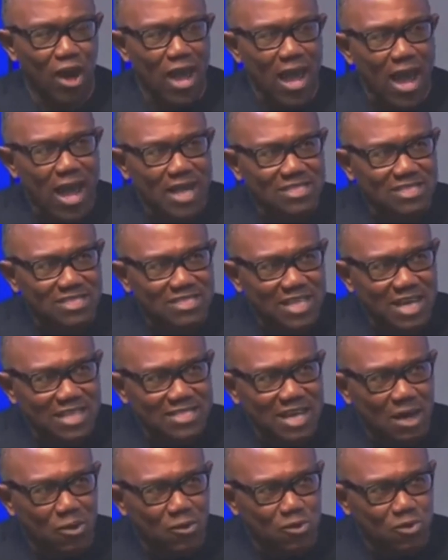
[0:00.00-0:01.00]
For
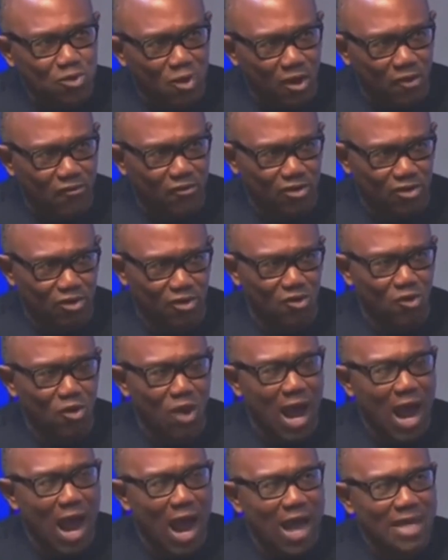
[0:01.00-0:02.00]
eight years I was
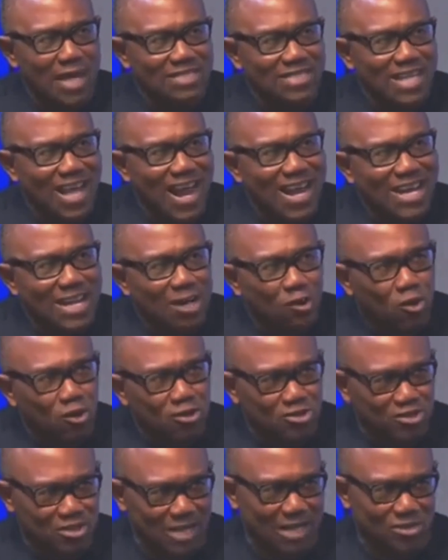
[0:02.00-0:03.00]
governor. Go ask any
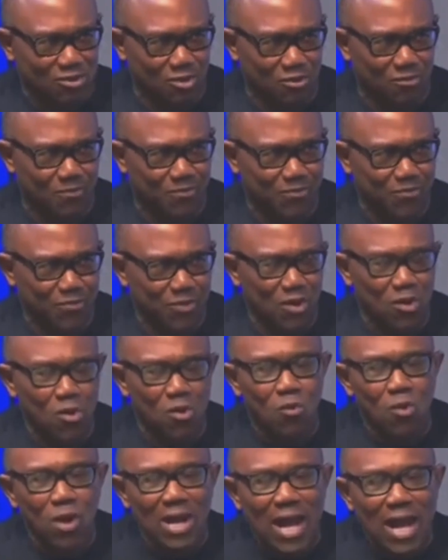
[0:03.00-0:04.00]
contractor
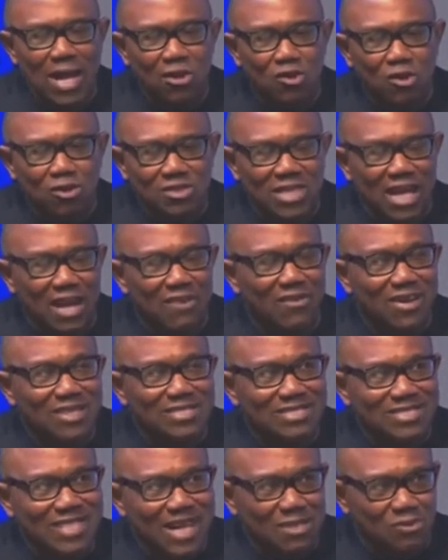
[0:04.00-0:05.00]
whether any contractor
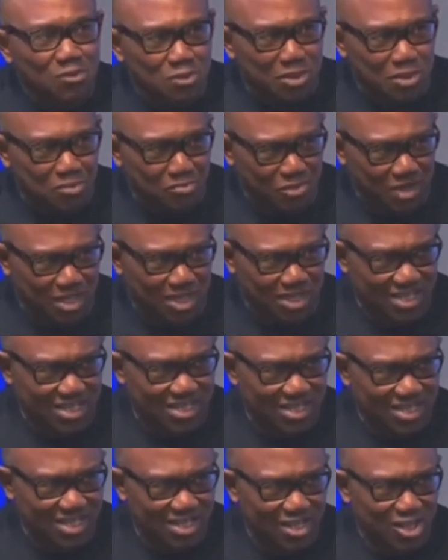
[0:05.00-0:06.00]
was sat with
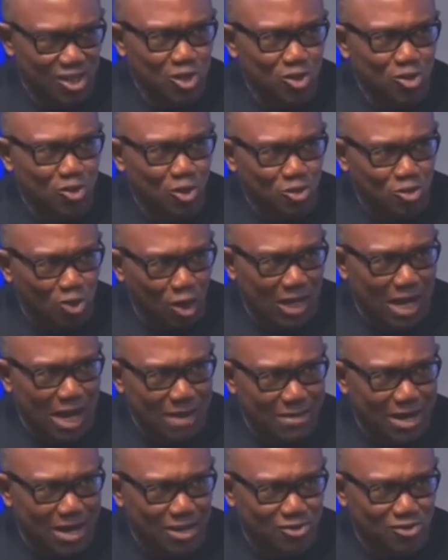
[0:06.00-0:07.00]
me to
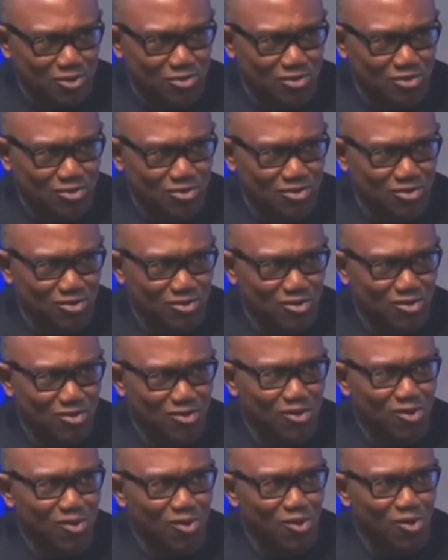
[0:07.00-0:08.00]
talk about
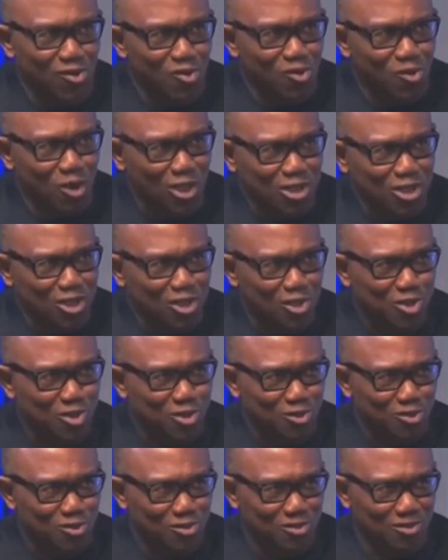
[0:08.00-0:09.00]
what
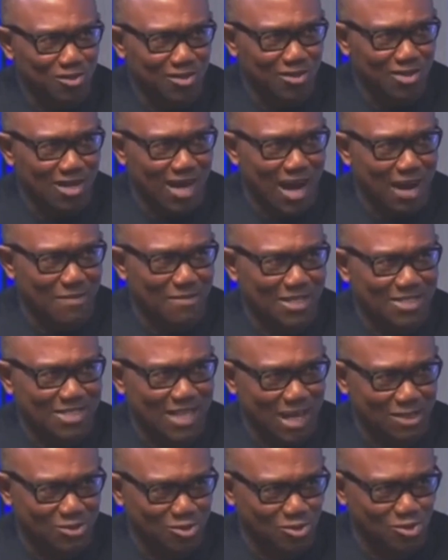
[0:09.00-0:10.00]
is I'm
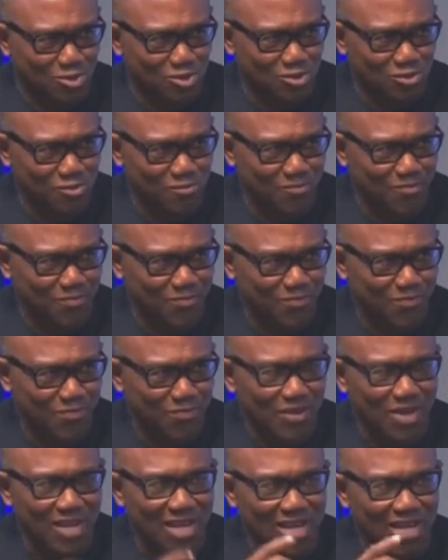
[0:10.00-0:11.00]
entitled to,
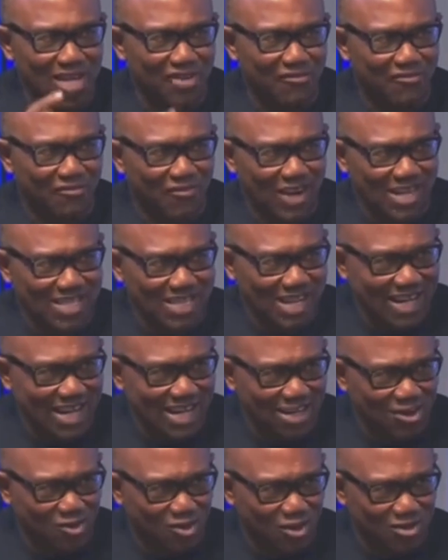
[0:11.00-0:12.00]

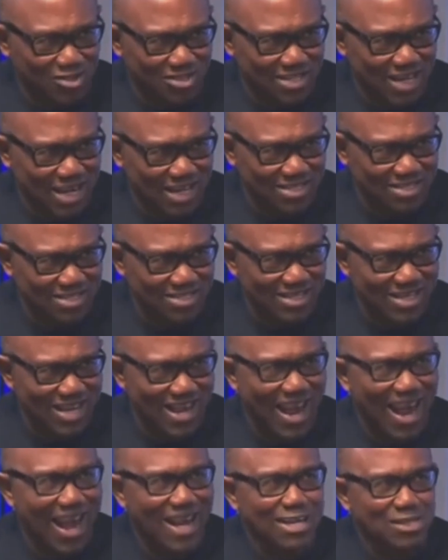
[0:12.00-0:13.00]
inflated any contract,
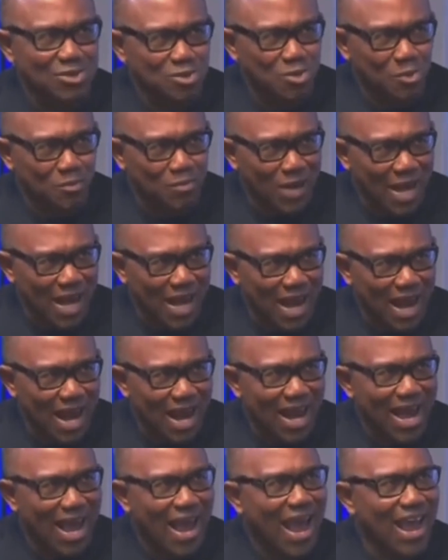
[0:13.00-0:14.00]
any
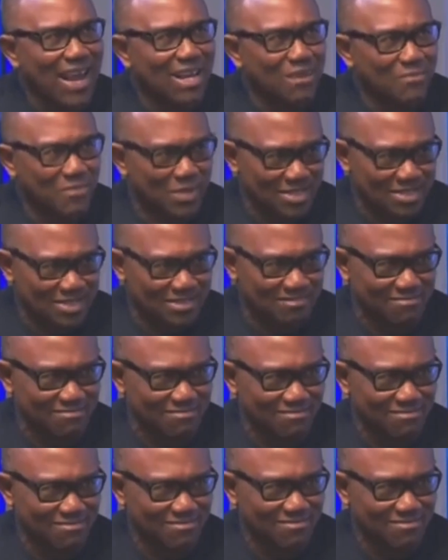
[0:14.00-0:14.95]
supplier, anybody.